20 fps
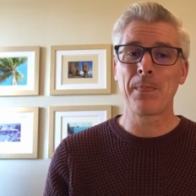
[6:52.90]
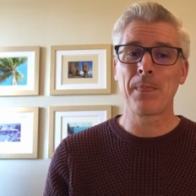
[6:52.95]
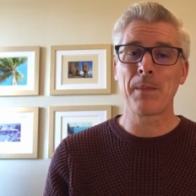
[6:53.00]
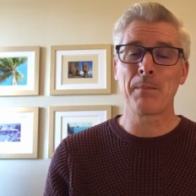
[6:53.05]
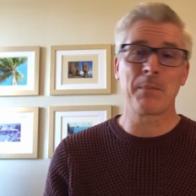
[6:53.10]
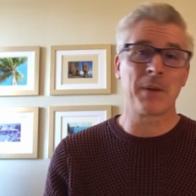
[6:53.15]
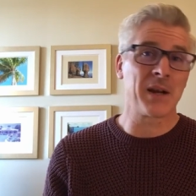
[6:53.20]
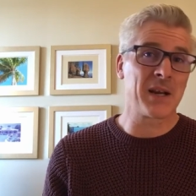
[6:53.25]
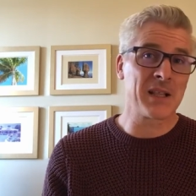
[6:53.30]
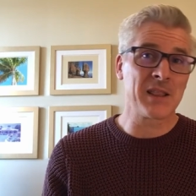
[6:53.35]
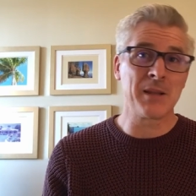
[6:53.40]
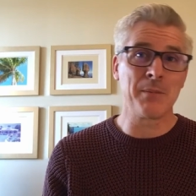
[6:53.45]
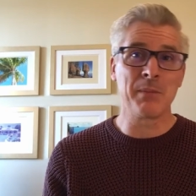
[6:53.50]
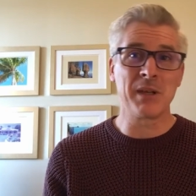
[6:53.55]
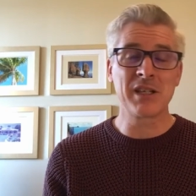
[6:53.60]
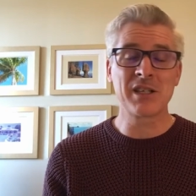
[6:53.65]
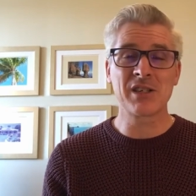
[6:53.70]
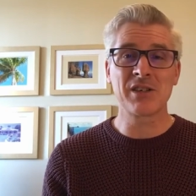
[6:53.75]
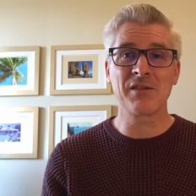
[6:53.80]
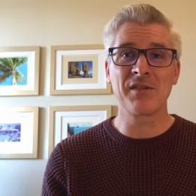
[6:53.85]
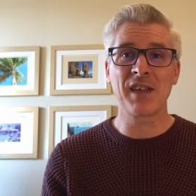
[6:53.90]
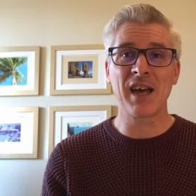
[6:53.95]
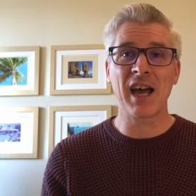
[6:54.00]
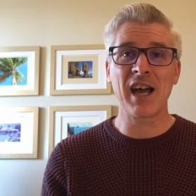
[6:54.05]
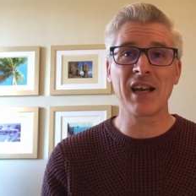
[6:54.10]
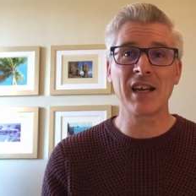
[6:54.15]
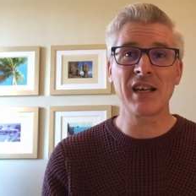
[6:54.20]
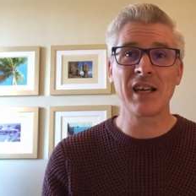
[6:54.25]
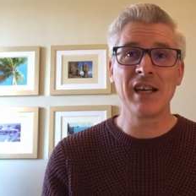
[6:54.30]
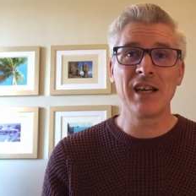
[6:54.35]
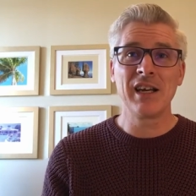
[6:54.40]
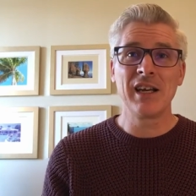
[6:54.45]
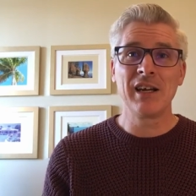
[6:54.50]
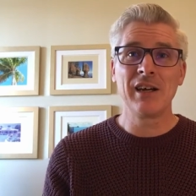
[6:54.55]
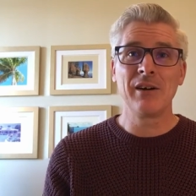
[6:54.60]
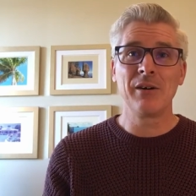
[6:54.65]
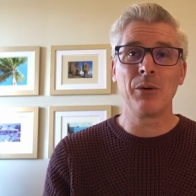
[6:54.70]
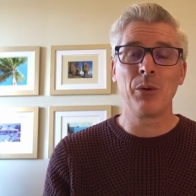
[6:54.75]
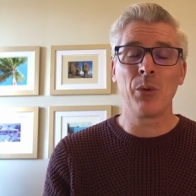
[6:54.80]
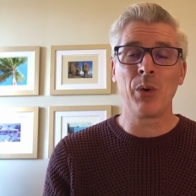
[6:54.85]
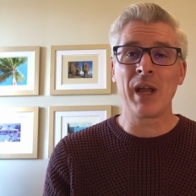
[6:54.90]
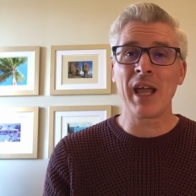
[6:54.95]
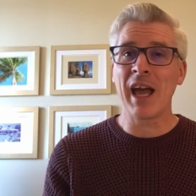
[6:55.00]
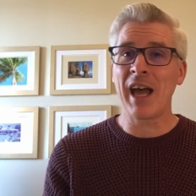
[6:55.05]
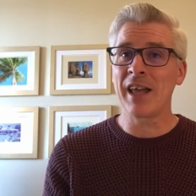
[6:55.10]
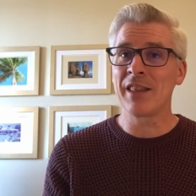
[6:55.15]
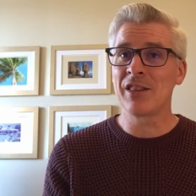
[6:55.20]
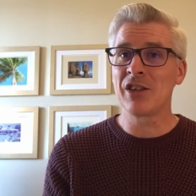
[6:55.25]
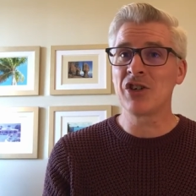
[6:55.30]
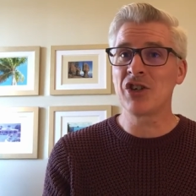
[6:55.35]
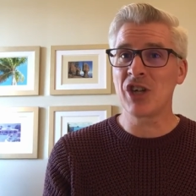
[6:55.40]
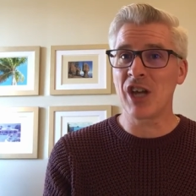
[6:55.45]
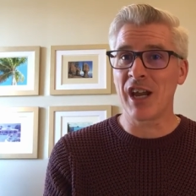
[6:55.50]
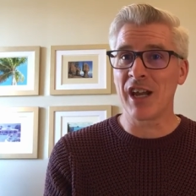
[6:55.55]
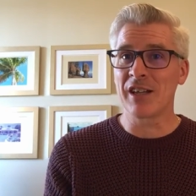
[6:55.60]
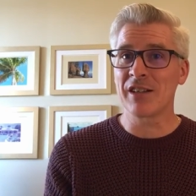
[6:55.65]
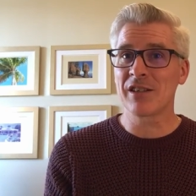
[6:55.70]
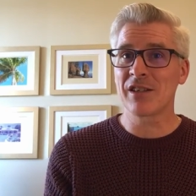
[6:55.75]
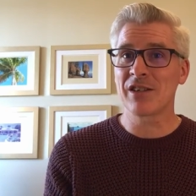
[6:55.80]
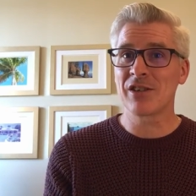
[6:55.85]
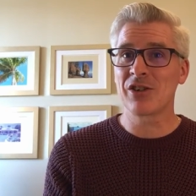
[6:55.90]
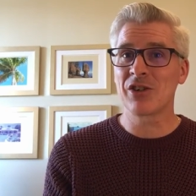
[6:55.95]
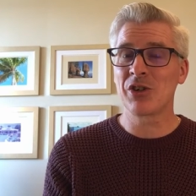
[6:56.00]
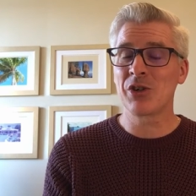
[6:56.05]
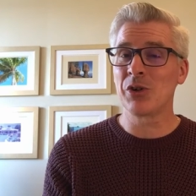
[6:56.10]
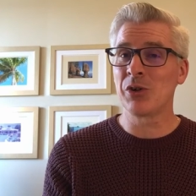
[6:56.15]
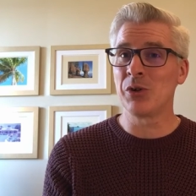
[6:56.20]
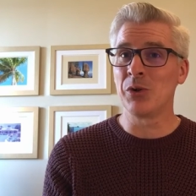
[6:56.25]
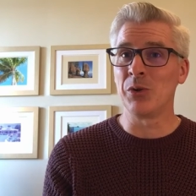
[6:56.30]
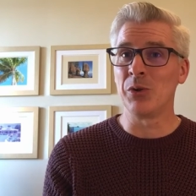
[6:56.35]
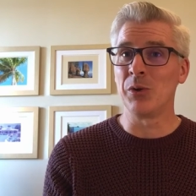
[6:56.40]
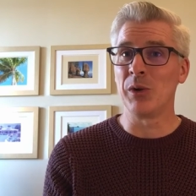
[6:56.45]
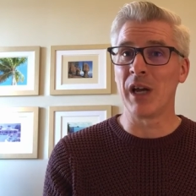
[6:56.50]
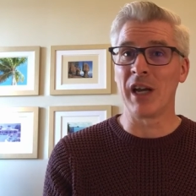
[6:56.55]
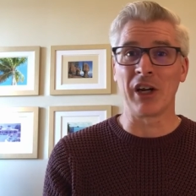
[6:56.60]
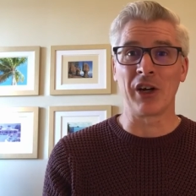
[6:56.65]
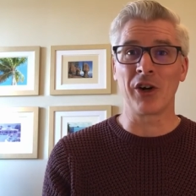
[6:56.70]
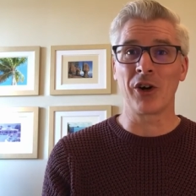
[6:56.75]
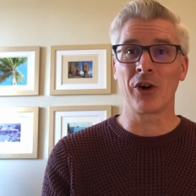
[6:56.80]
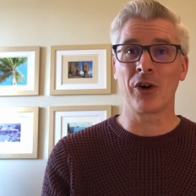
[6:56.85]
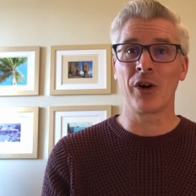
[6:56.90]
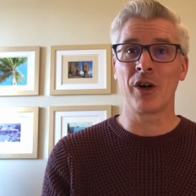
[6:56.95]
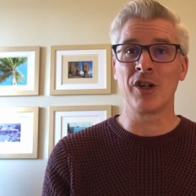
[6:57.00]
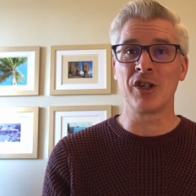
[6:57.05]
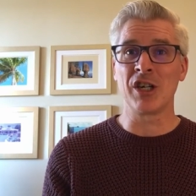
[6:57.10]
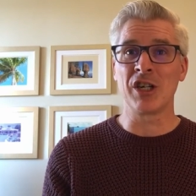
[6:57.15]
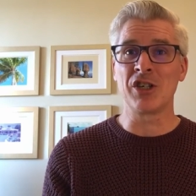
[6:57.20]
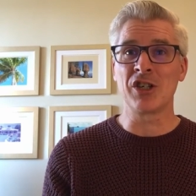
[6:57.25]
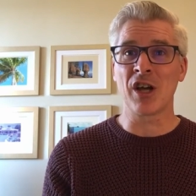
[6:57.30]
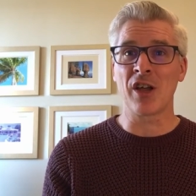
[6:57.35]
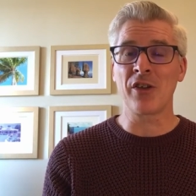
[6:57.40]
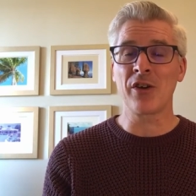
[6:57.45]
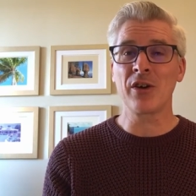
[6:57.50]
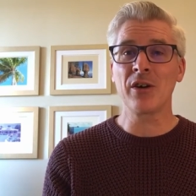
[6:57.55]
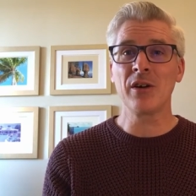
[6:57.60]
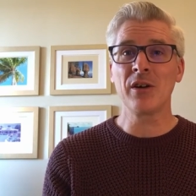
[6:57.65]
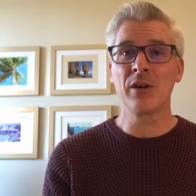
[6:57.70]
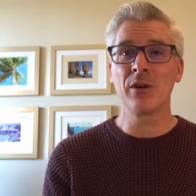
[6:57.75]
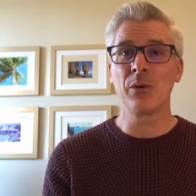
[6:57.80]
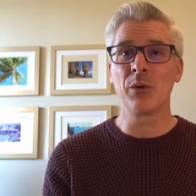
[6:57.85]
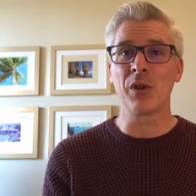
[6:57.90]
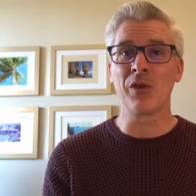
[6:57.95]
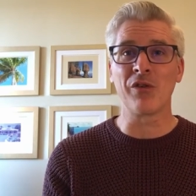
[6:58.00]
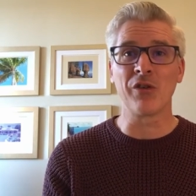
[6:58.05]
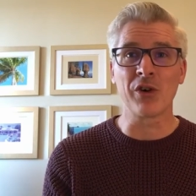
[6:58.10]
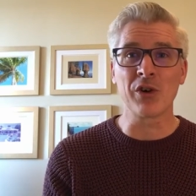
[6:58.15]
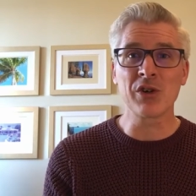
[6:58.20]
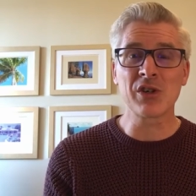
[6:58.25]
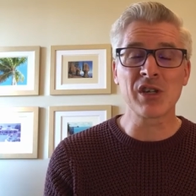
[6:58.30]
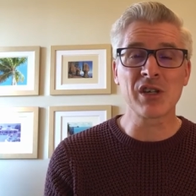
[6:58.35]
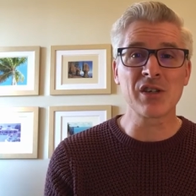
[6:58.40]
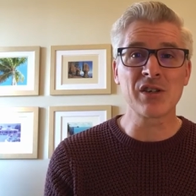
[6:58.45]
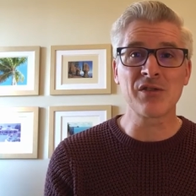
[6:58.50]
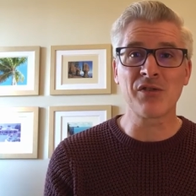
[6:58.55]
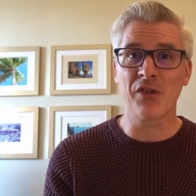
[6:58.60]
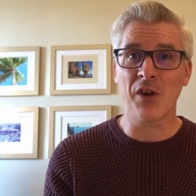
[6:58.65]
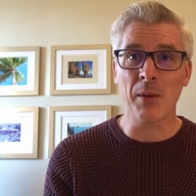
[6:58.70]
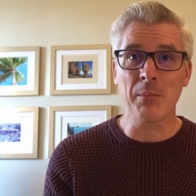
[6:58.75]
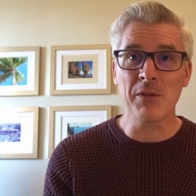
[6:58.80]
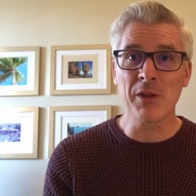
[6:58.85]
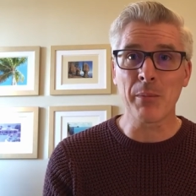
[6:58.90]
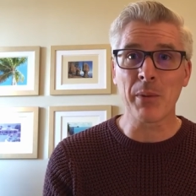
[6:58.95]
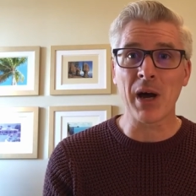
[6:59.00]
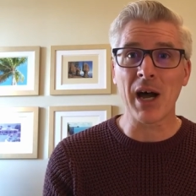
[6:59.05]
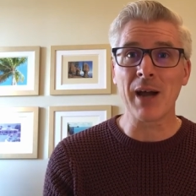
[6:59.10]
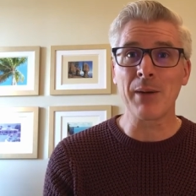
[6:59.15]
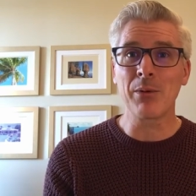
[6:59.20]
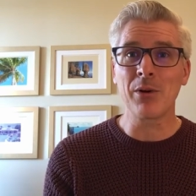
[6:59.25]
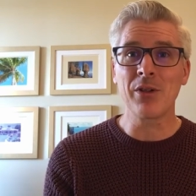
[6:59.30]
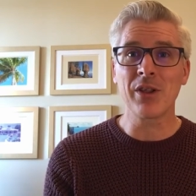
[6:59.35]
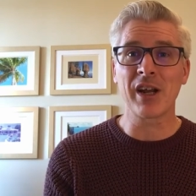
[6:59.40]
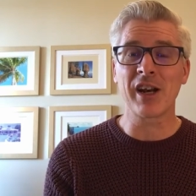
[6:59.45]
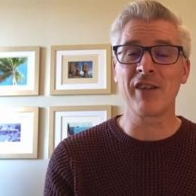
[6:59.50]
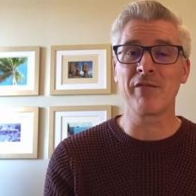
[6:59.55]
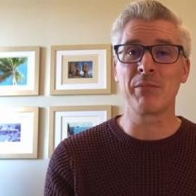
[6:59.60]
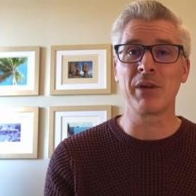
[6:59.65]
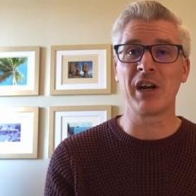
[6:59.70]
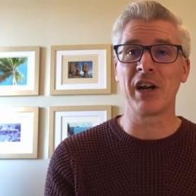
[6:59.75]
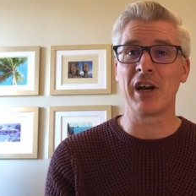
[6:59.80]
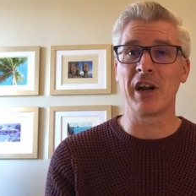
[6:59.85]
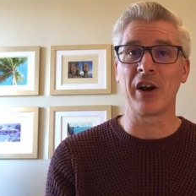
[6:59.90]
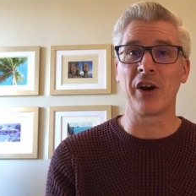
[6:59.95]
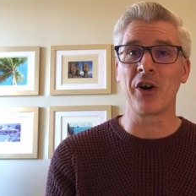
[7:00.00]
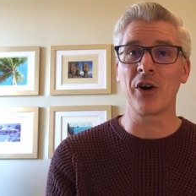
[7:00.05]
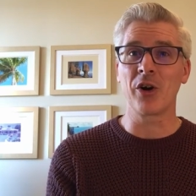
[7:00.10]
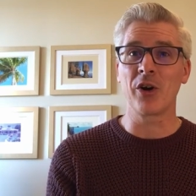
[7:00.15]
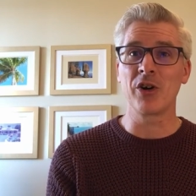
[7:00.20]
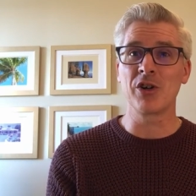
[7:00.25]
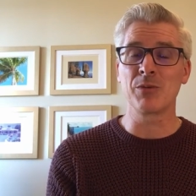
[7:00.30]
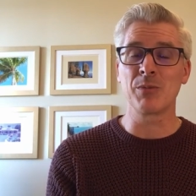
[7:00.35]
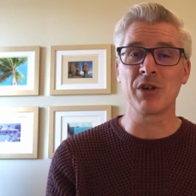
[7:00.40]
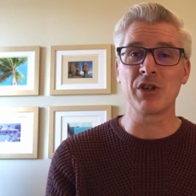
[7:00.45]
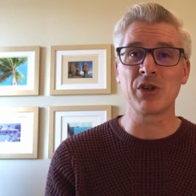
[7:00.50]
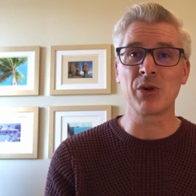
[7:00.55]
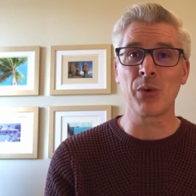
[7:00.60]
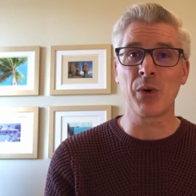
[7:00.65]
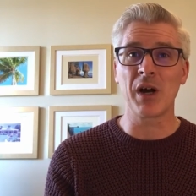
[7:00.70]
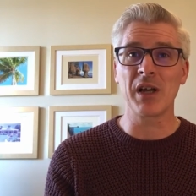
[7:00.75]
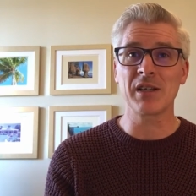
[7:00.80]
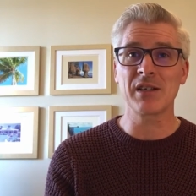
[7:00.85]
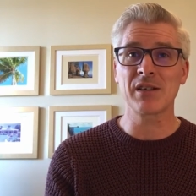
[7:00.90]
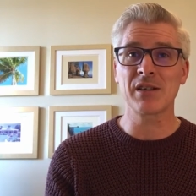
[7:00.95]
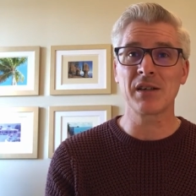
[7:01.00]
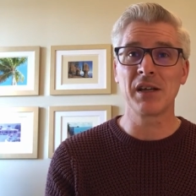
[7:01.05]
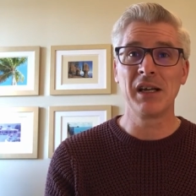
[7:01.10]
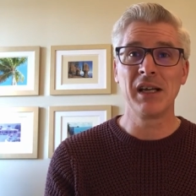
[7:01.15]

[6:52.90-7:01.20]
But in the midst of that, we had the chance to encourage each other with verses from the Bible that have been an encouragement to us.